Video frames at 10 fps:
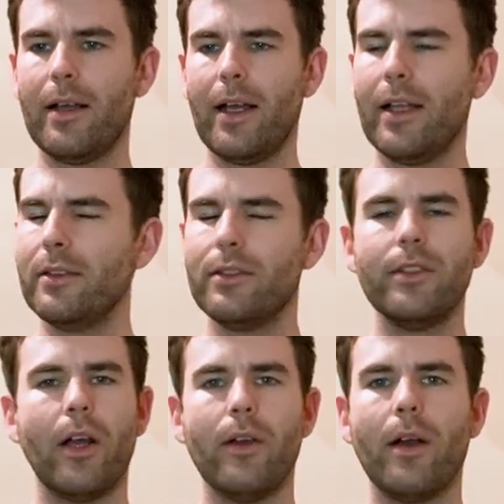and you
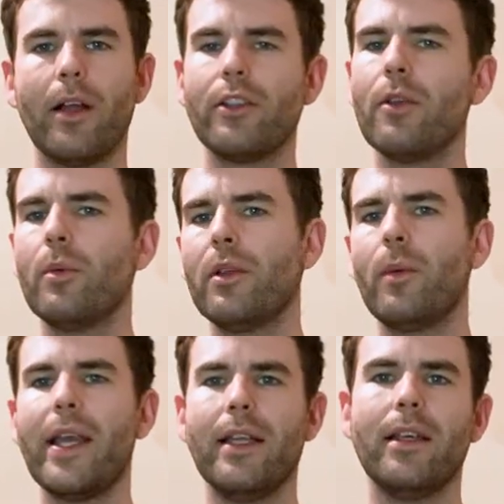know, I, I don't want to
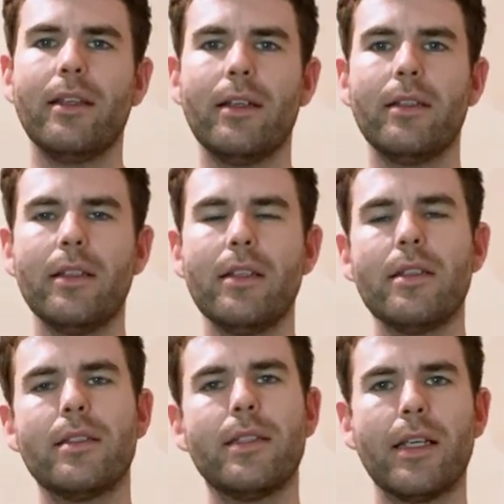wait another
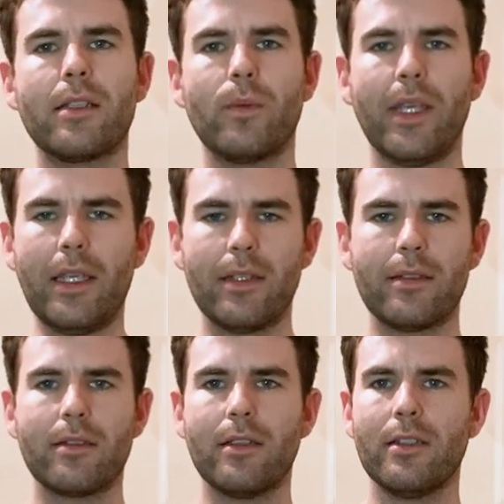six
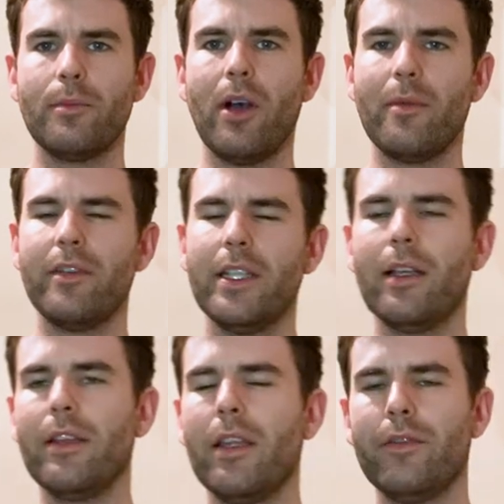weeks to, put up video,
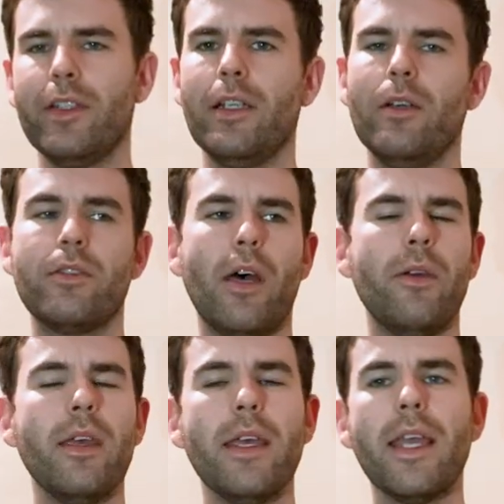another video. So
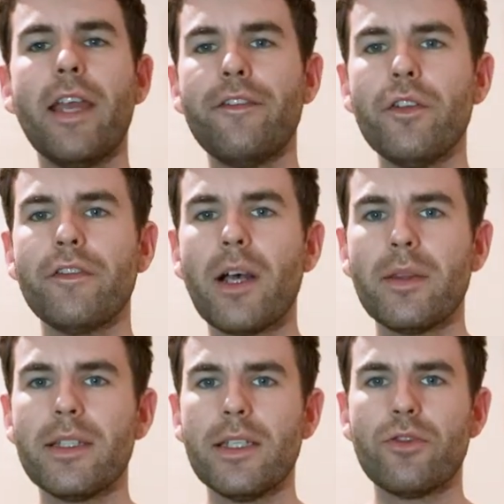if you found
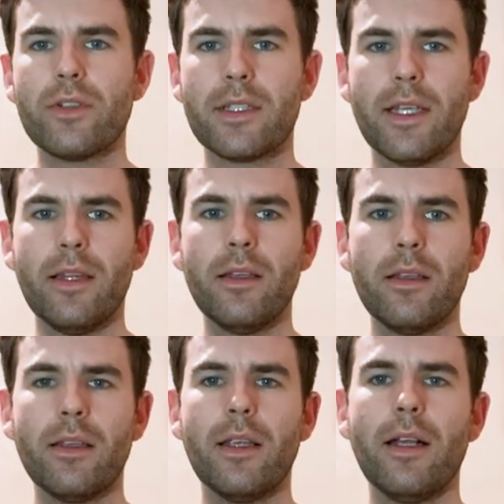this interesting,
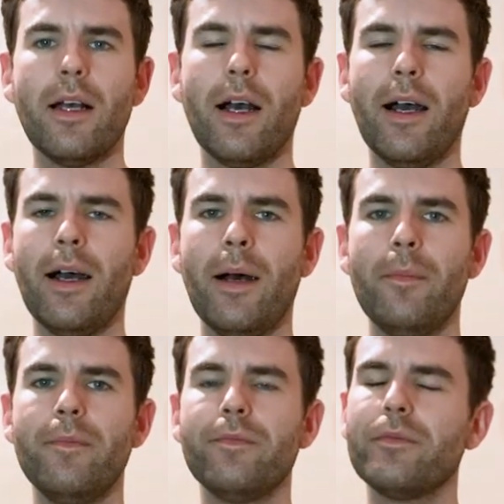
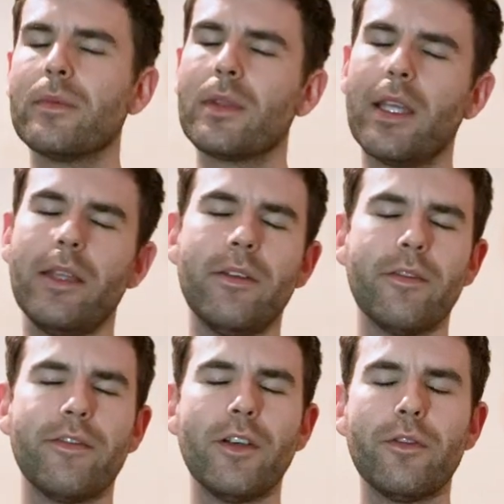um, then
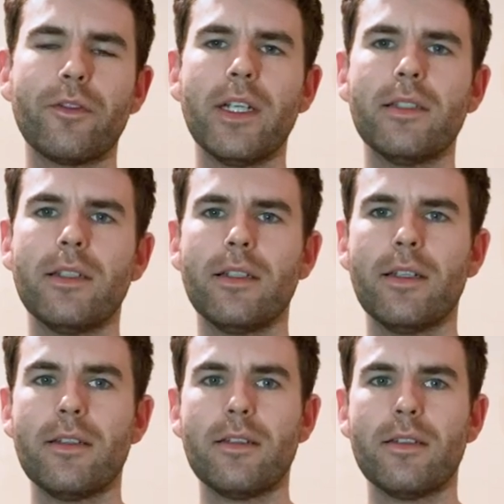feel free
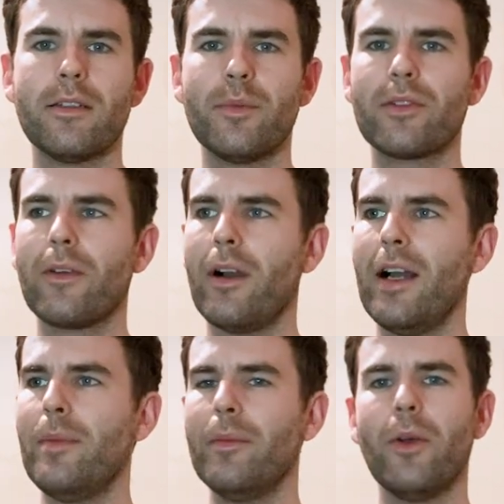to
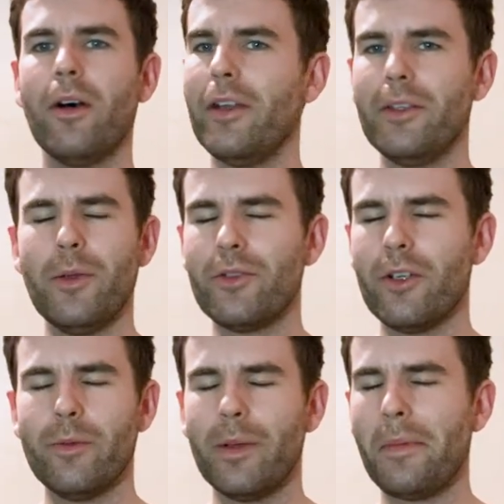subscribe. I'm not a
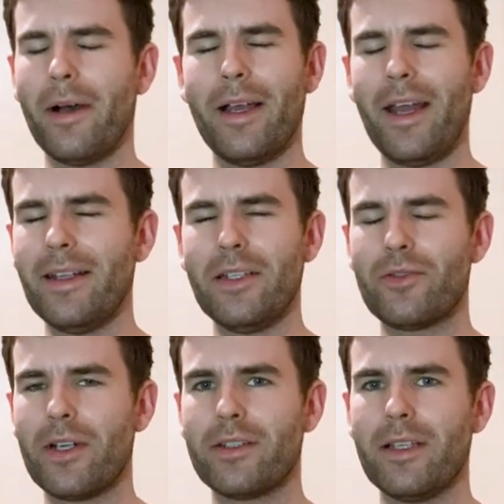YouTuber by any
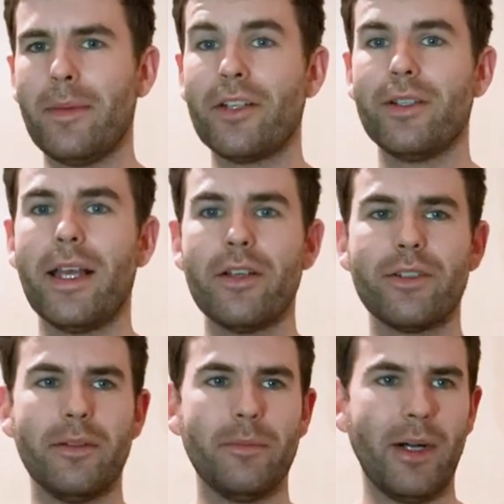stretch of the
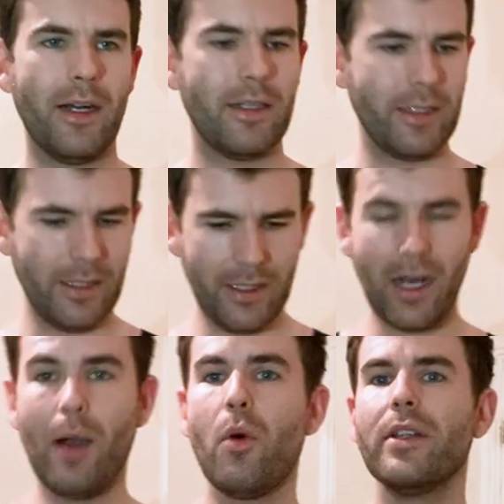imagination, but
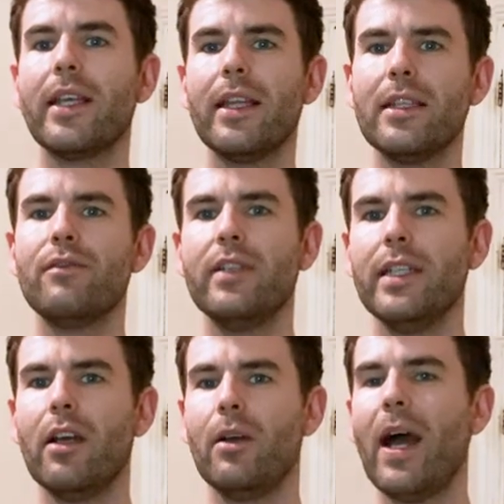I want to get this
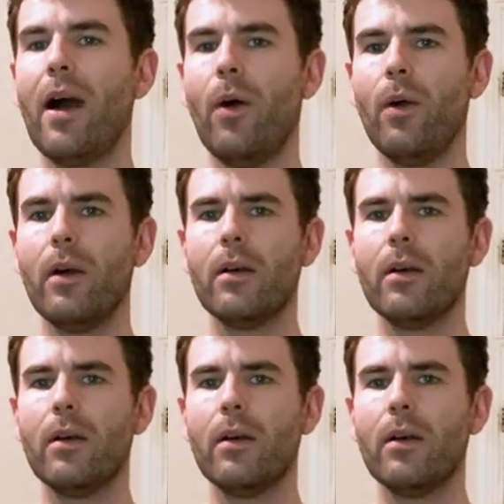video out